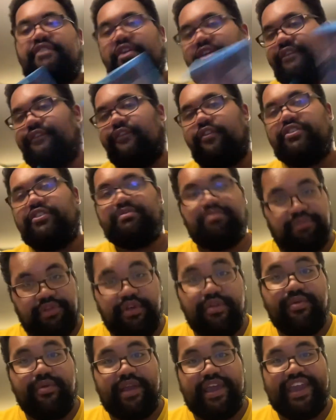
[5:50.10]
first
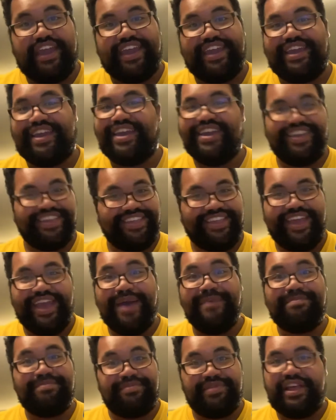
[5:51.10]
Blu-ray.
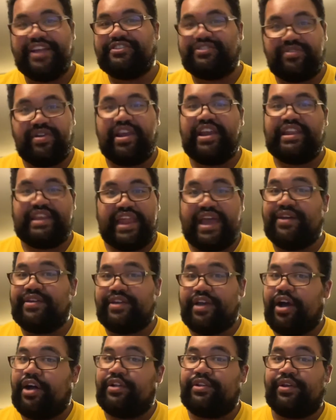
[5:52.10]
Yep, that's right. Now
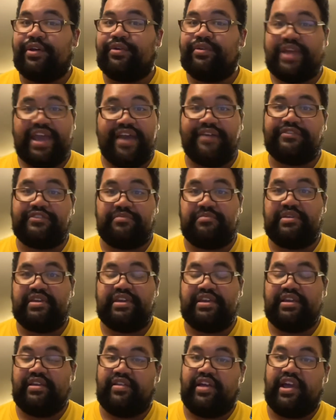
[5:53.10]
y'all don't have to
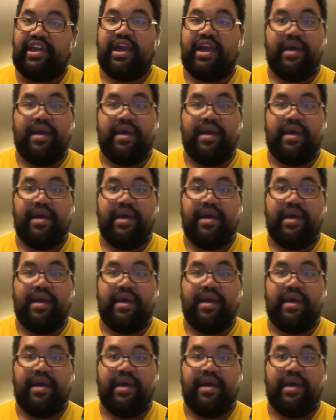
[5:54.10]
be like, I'm